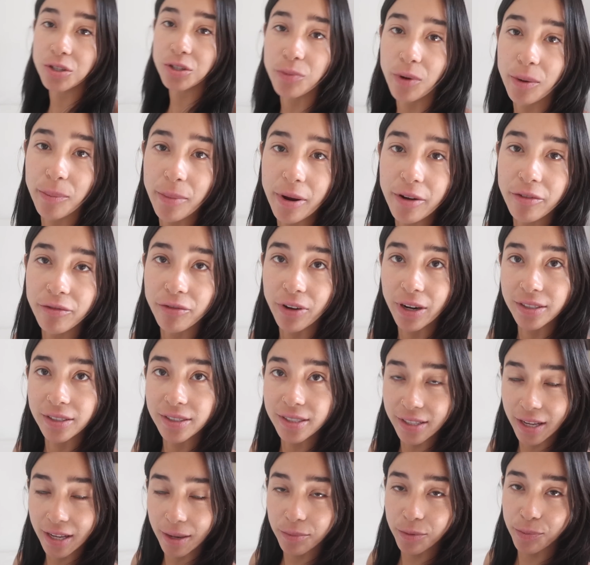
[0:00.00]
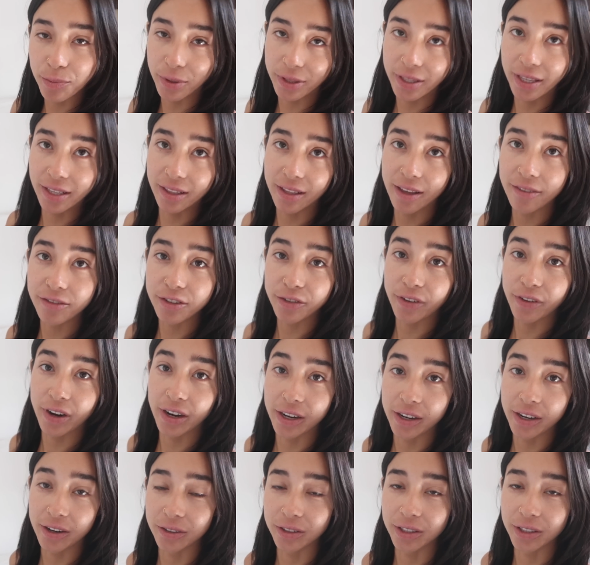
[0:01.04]
is where my friends slept, but they left
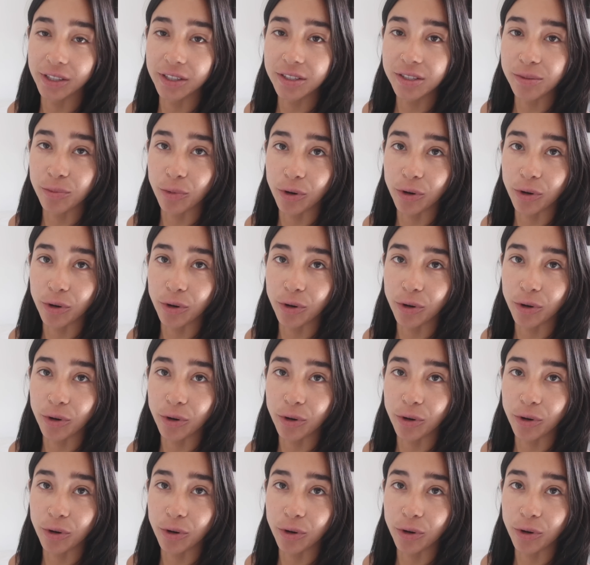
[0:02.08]
very early this